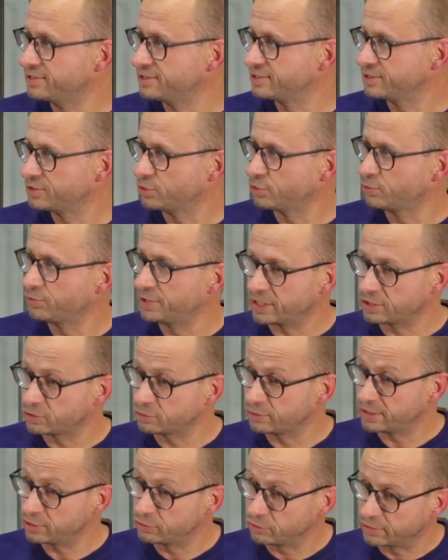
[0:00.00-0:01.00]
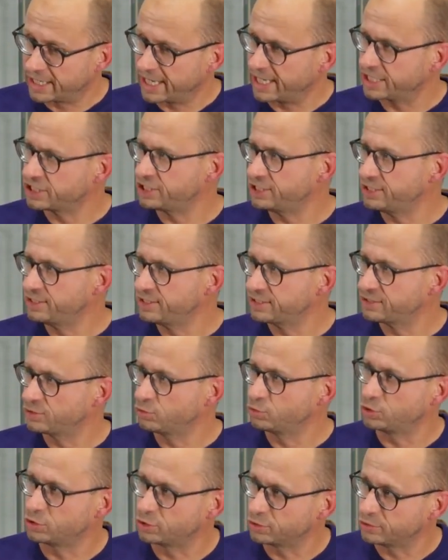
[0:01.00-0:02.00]
So we are trying to catch this,
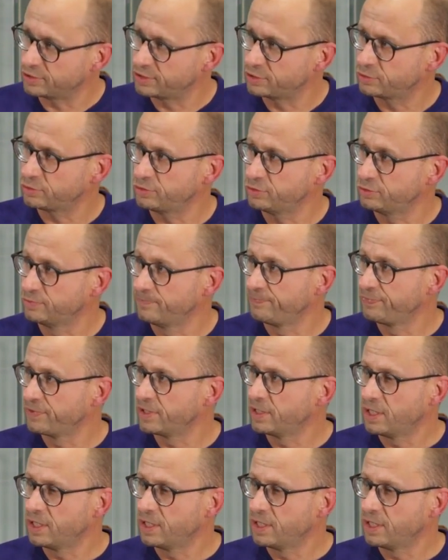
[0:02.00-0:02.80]
to show it to you.